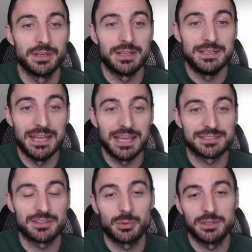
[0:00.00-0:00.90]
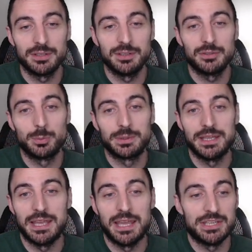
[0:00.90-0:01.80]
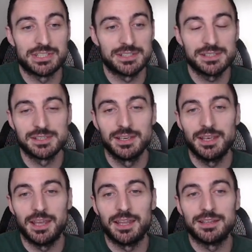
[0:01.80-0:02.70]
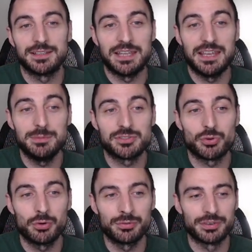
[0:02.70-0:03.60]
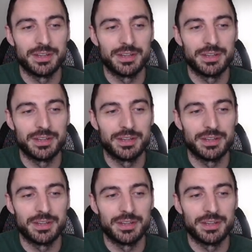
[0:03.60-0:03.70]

next threatening to play h6, and the game is over.